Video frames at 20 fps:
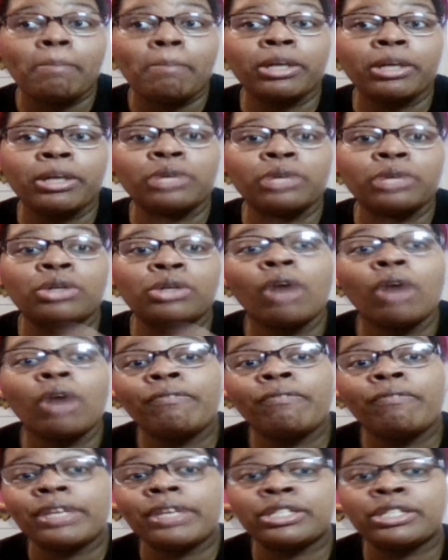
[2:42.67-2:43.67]
but you
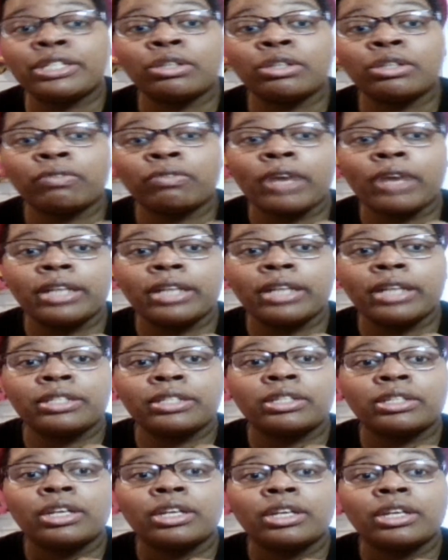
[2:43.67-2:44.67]
don't visit your
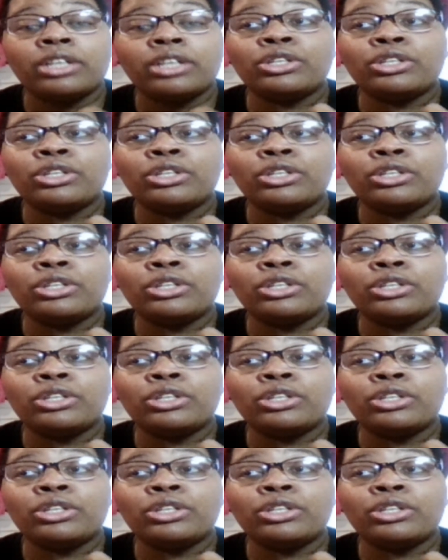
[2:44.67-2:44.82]
friends,